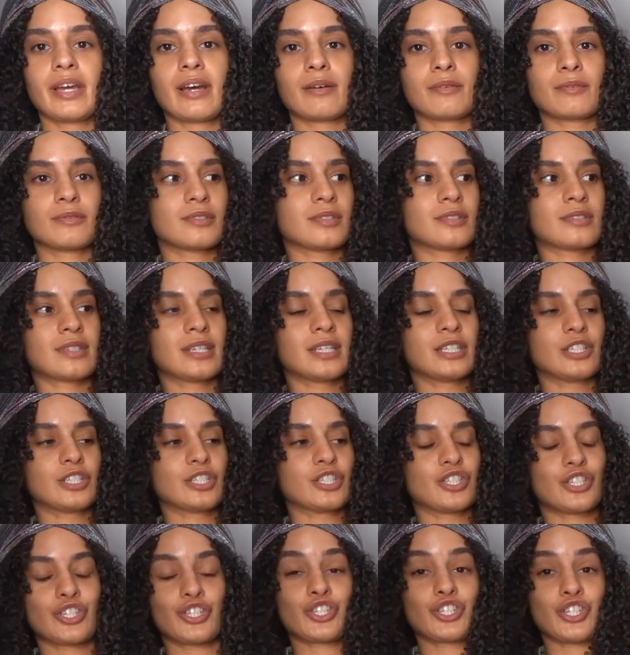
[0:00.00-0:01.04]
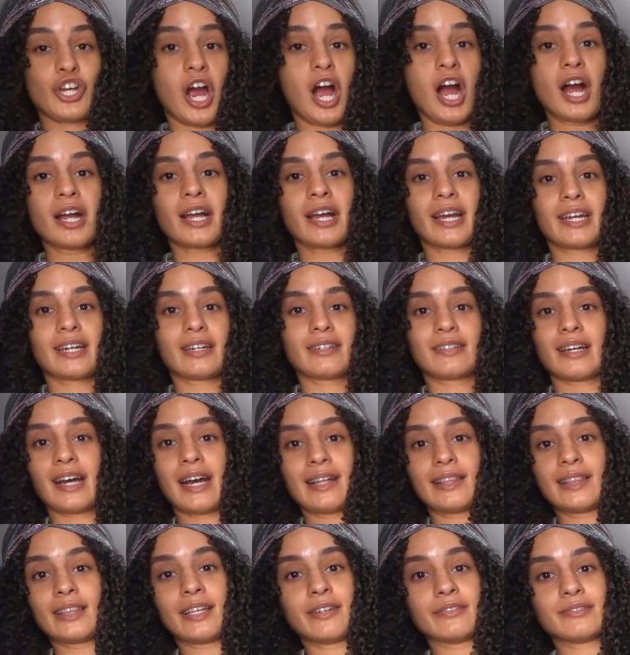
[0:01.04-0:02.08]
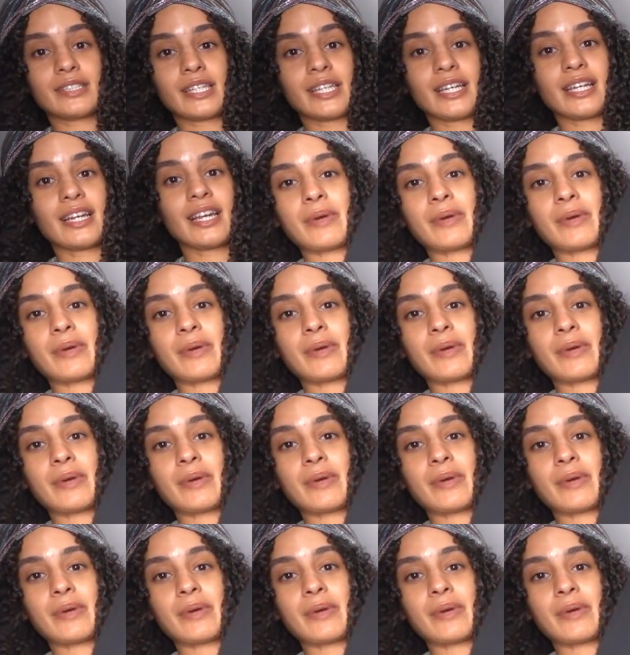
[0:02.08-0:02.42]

I was in shock and I loved it.